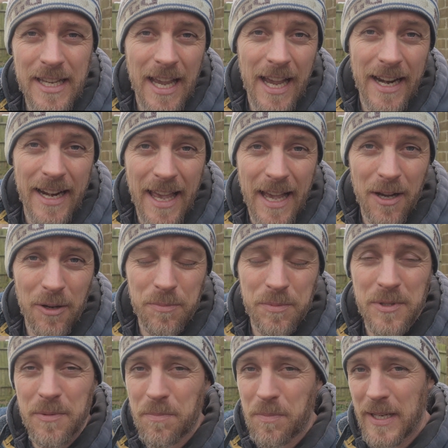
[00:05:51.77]
and it
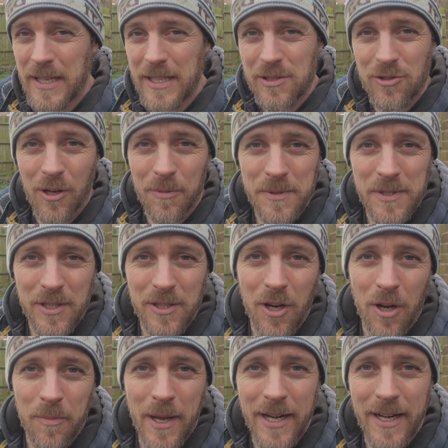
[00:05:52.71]
helps, please drop us a
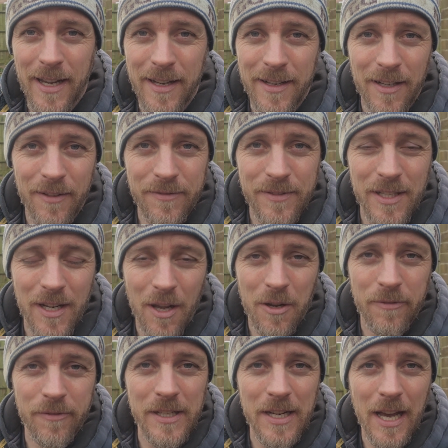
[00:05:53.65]
comment. I'd love to know
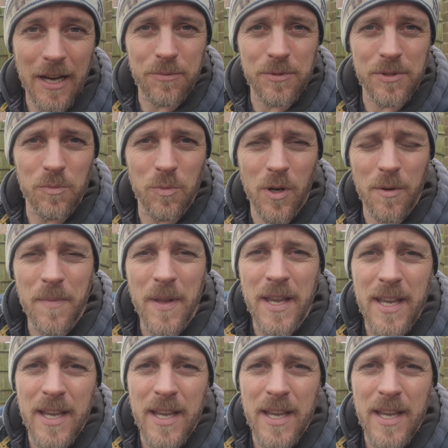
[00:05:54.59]
if it helped someone.